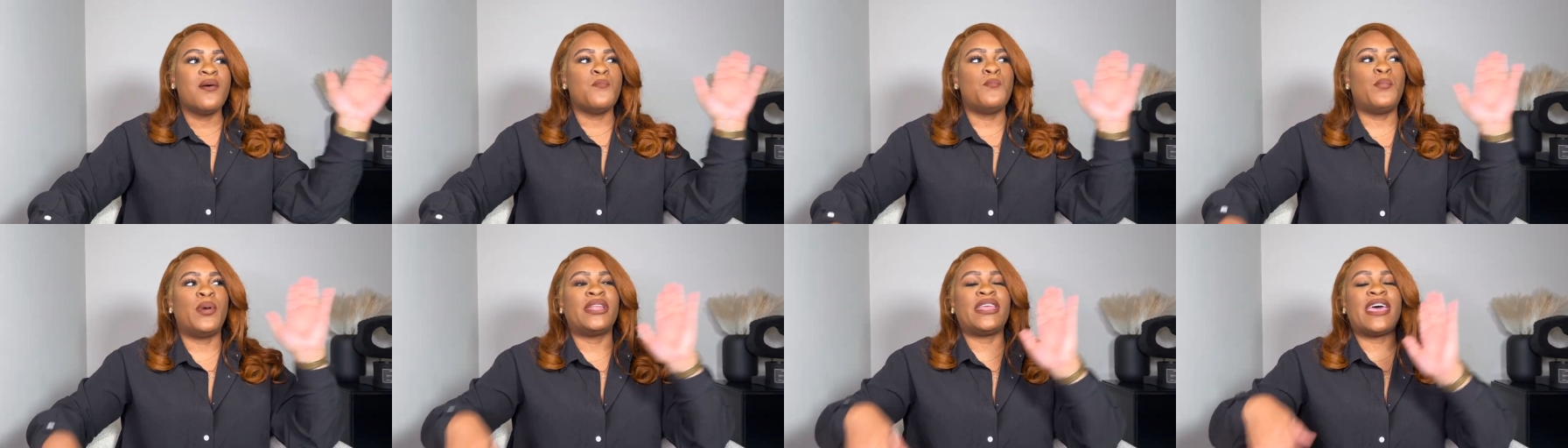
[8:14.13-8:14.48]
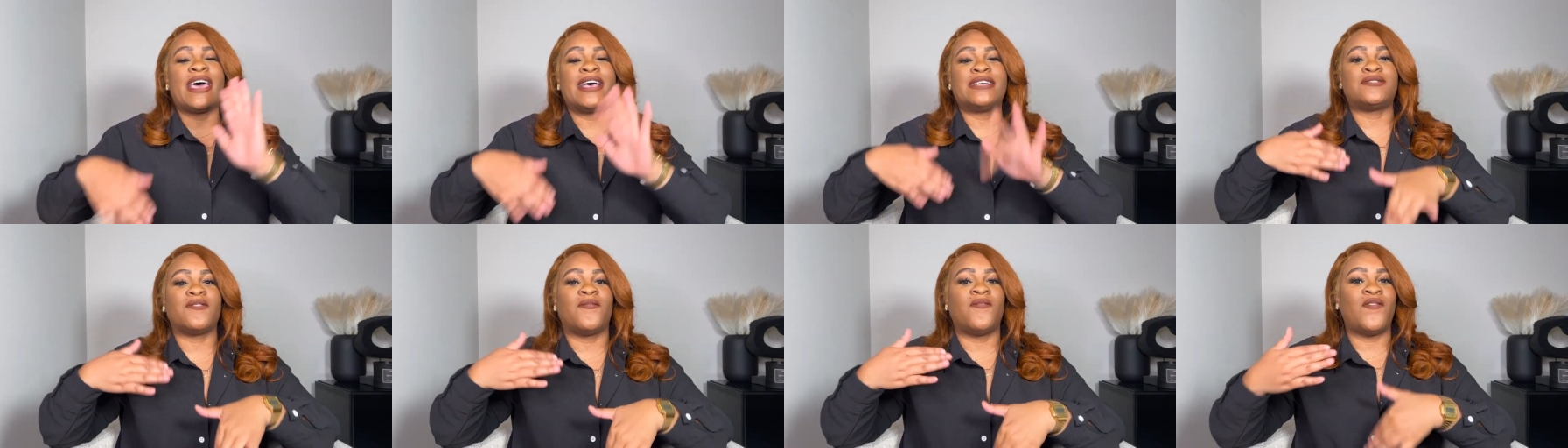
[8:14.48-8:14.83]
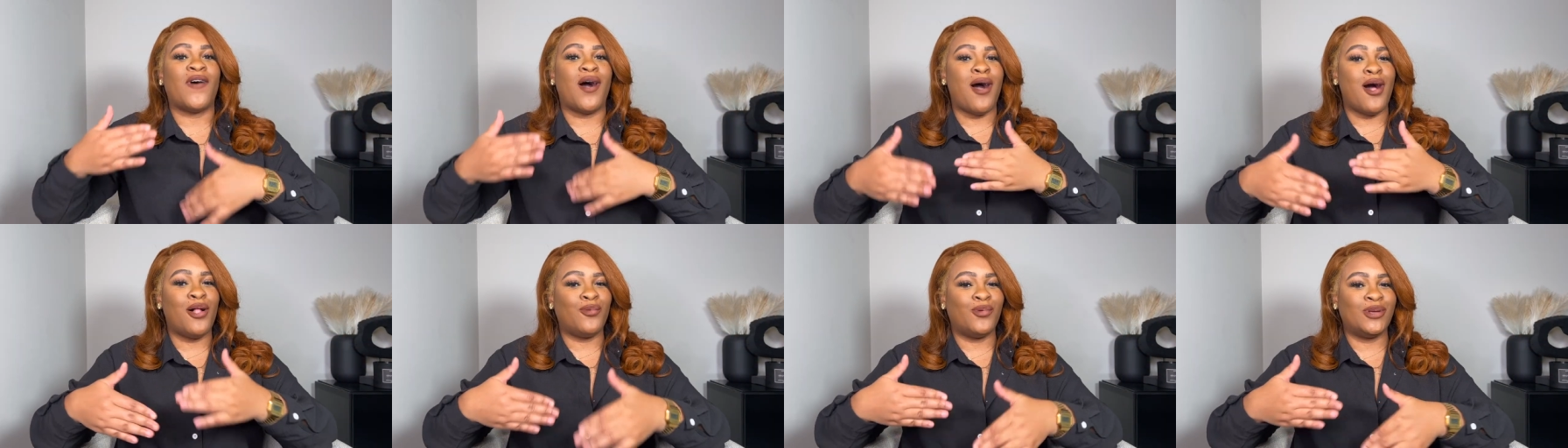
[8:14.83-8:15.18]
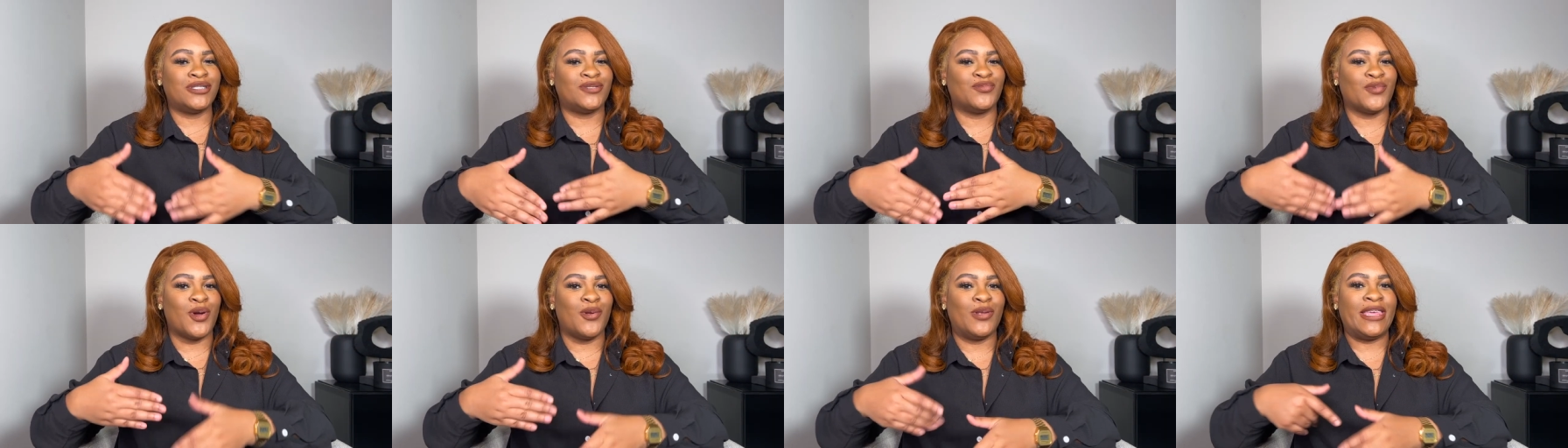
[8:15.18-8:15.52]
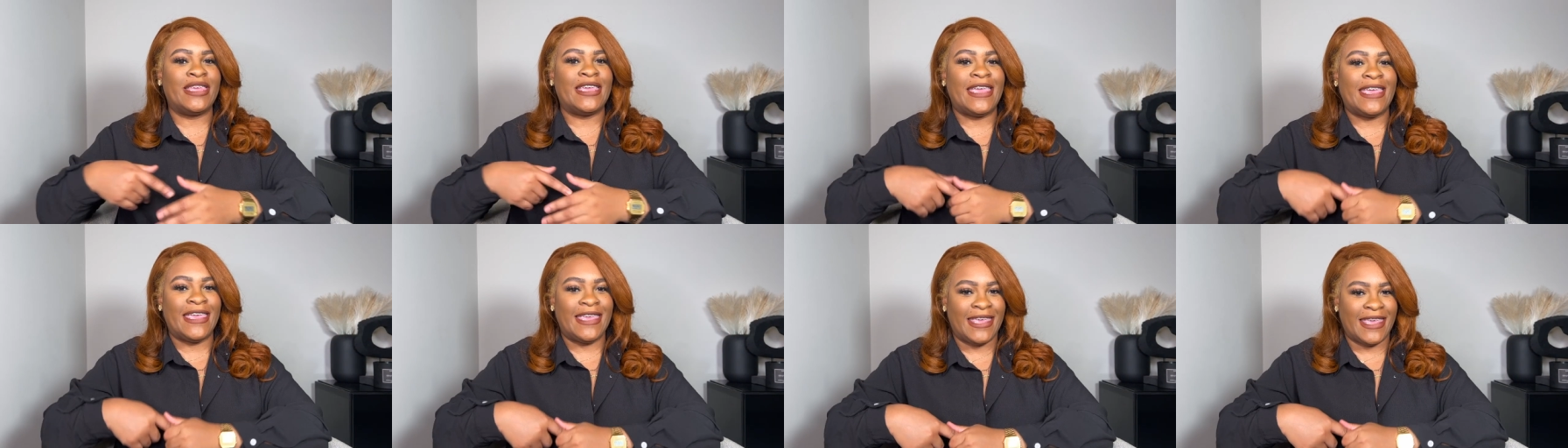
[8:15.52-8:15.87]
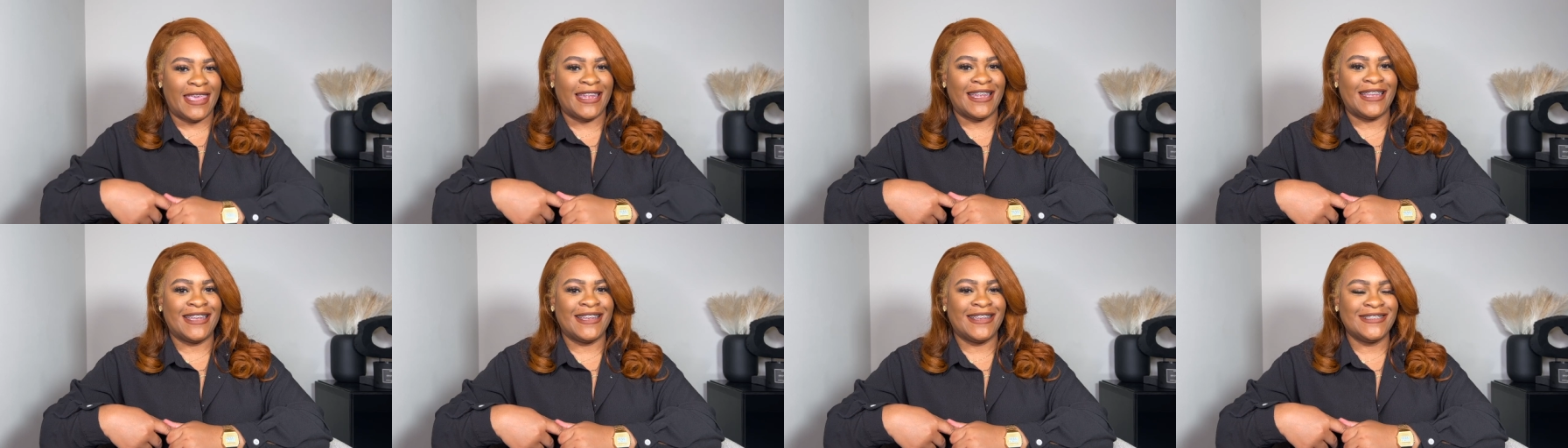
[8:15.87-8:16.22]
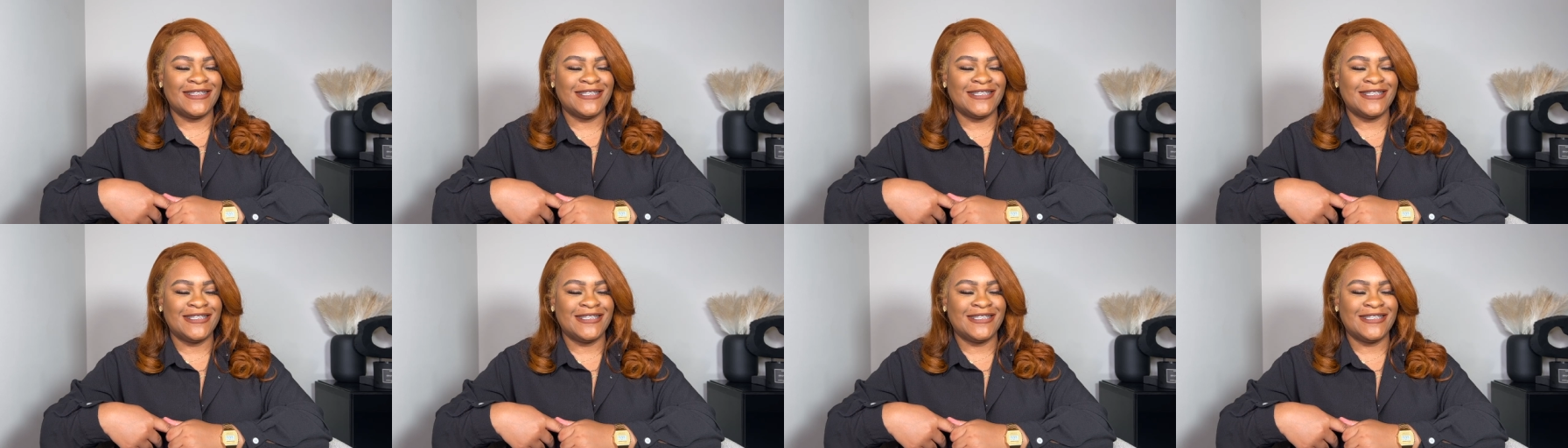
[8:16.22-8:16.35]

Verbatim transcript: But as fall was rolling in,